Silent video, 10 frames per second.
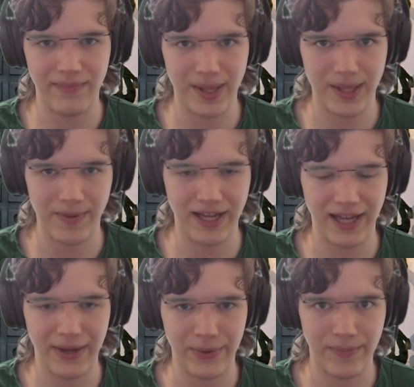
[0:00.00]
the player
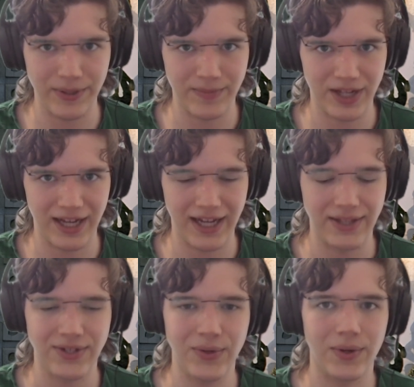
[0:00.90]
health multiplier, and
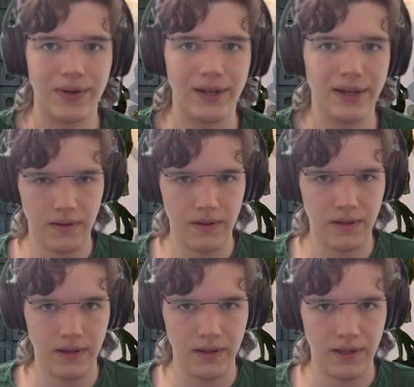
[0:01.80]
the score.
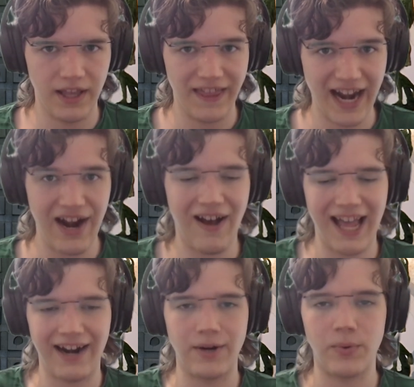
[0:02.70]
Then I
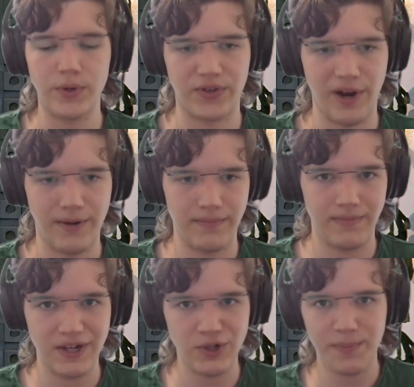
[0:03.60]
added a pause screen.
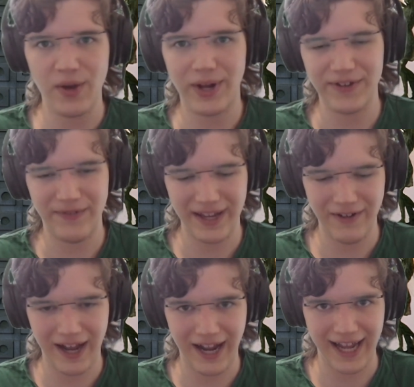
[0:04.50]
It took me a while to figure
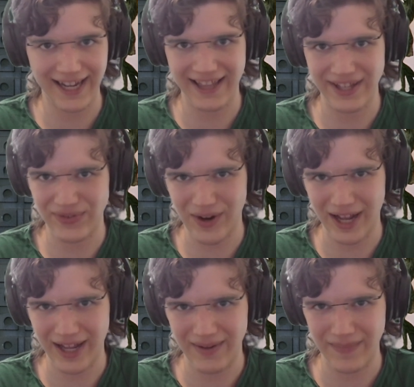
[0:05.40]
out how to get this
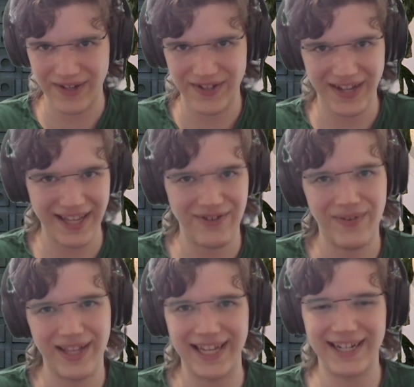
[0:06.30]
right, because I didn't
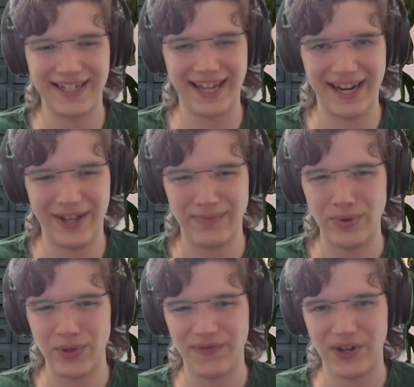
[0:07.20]
really understand how the
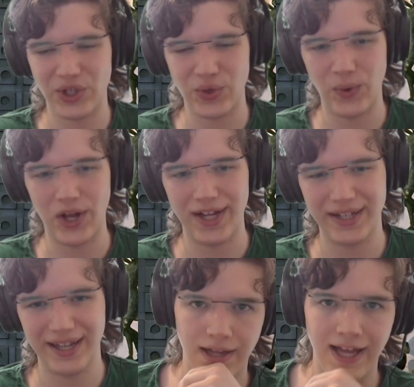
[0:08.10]
pause function worked.
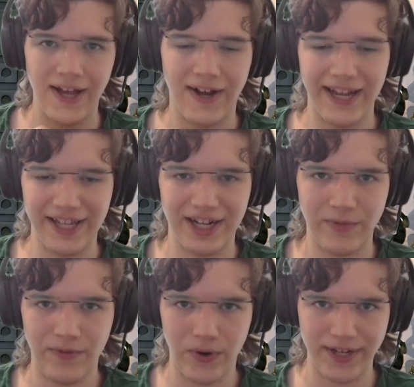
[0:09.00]
I ended up
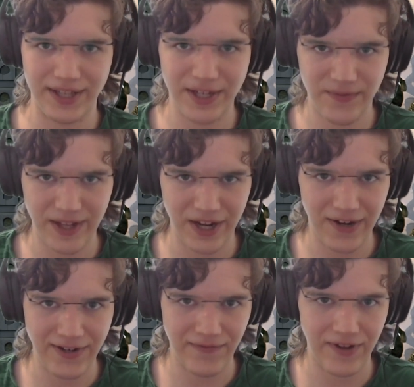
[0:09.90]
referring to this video
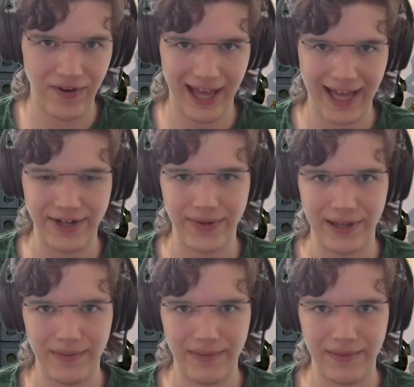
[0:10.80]
to figure out how to do it.